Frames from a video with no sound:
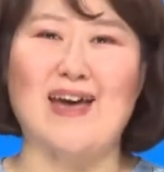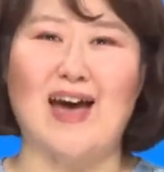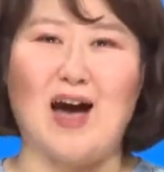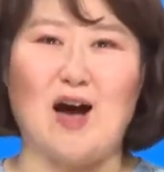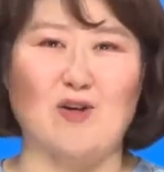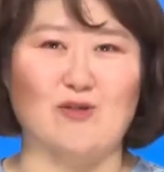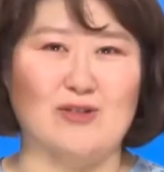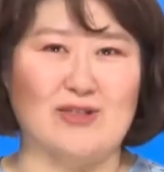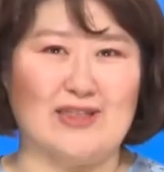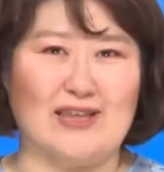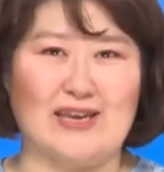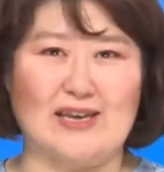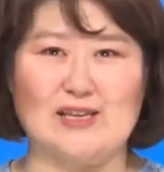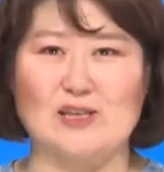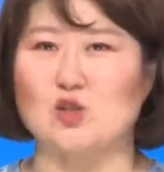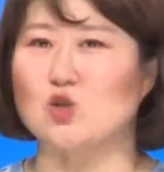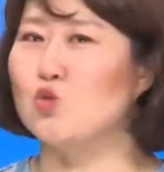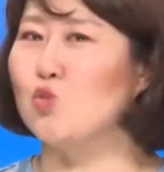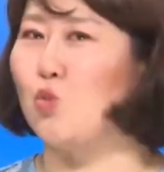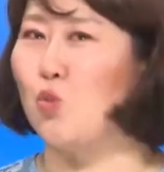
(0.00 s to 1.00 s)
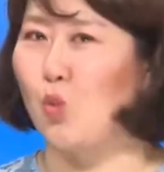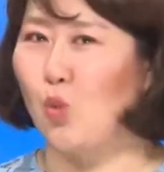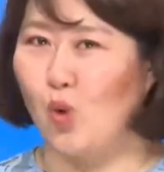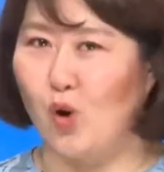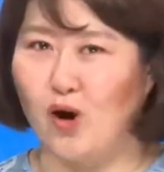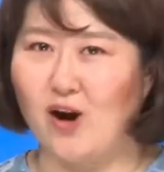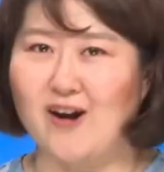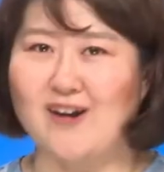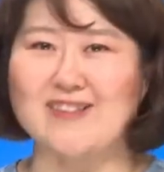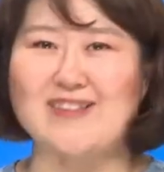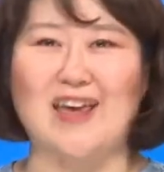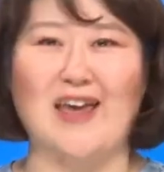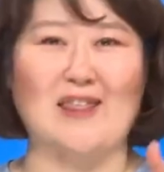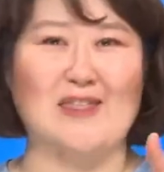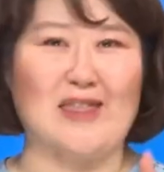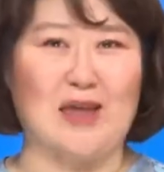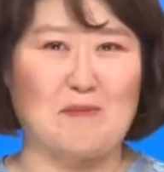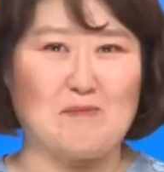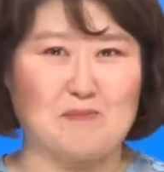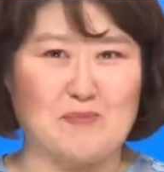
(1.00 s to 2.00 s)
out this word
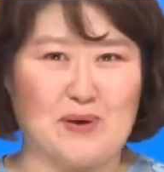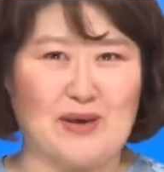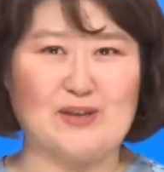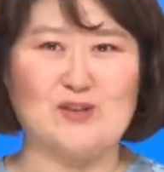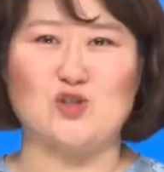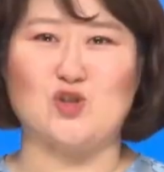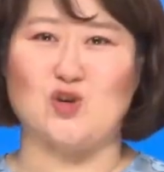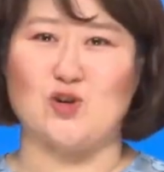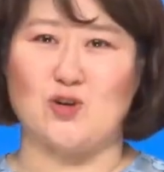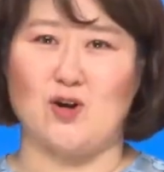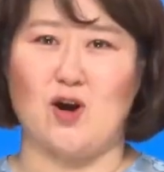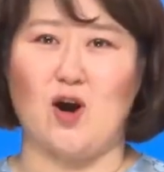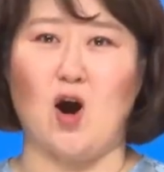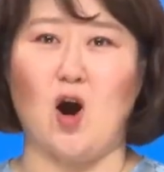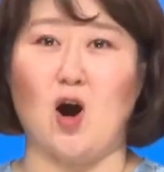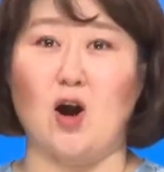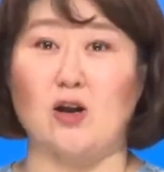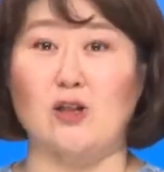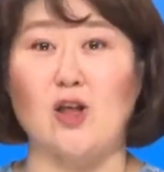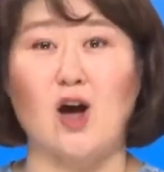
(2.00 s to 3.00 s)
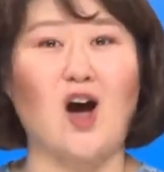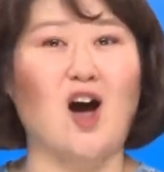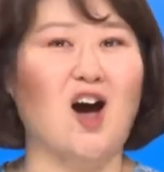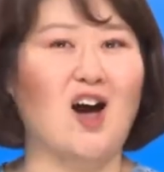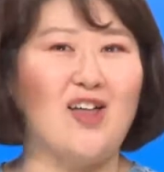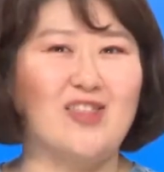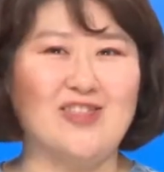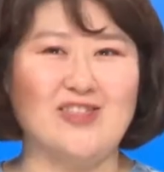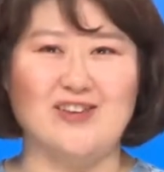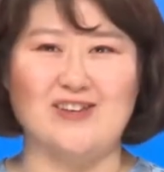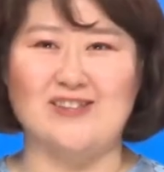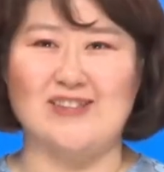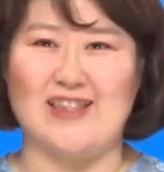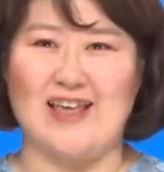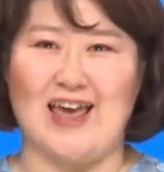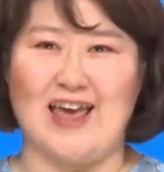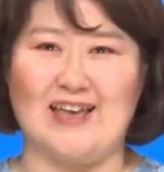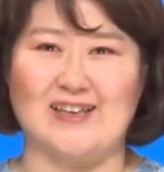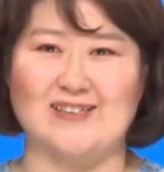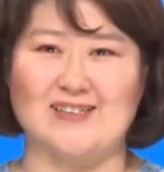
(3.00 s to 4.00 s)
and then picture card on the
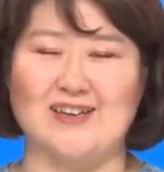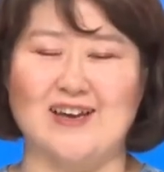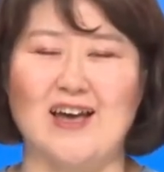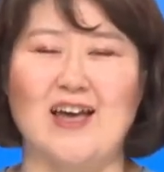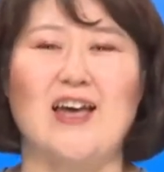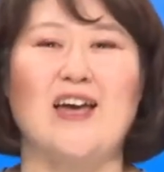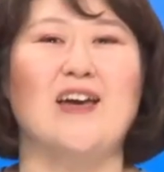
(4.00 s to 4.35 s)
desk.